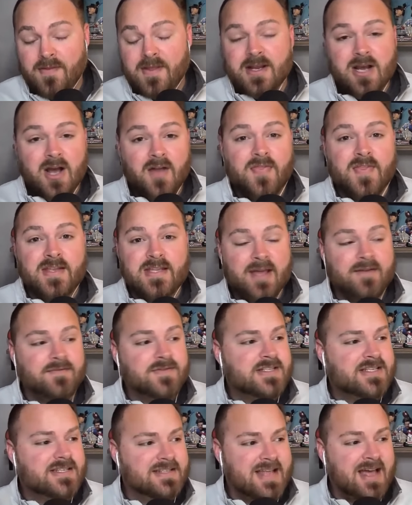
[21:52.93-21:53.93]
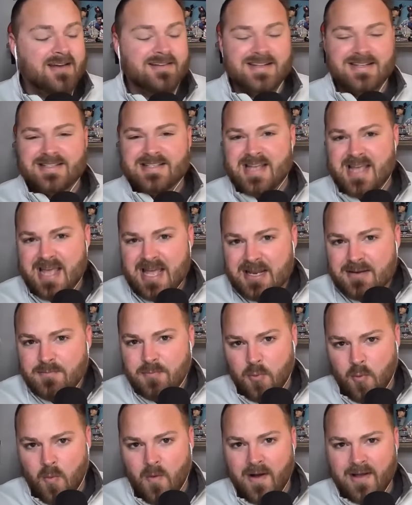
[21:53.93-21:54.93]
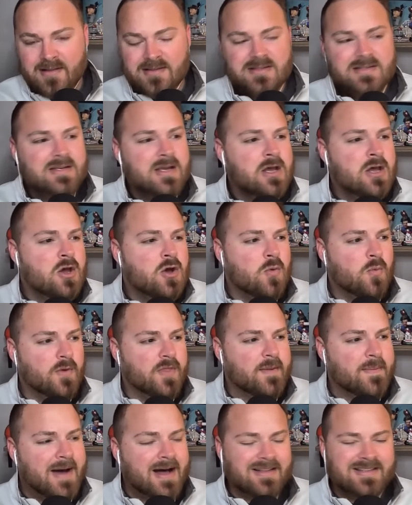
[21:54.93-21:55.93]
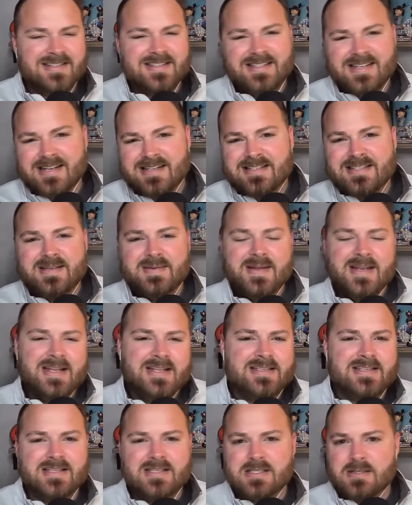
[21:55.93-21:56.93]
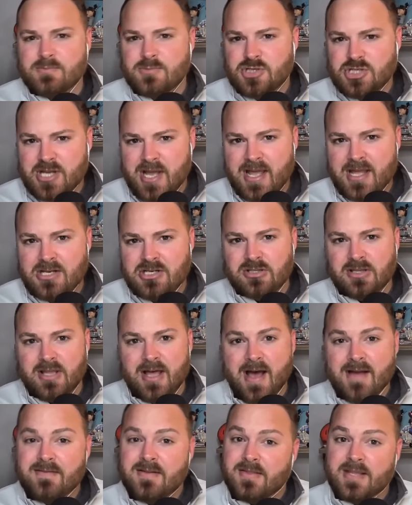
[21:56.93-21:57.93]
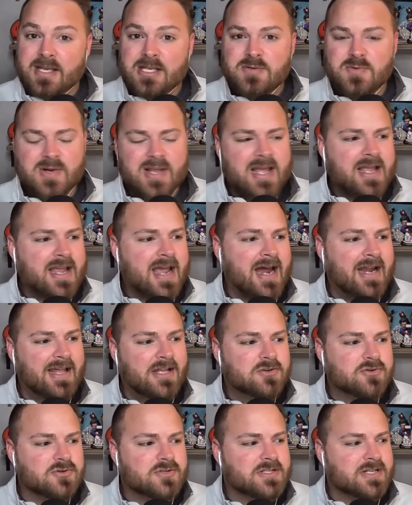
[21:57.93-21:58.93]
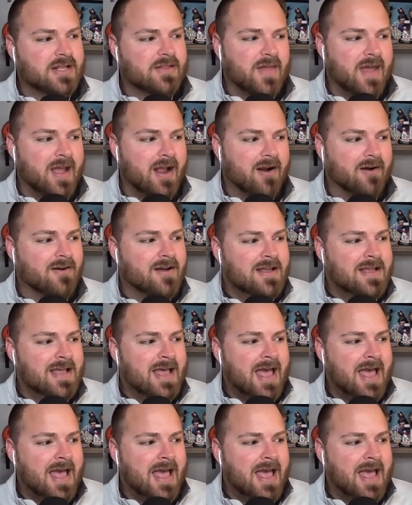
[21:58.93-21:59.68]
They cut the deficit down to 10 points with about 6 minutes and some change left, and things were getting kind of interesting there.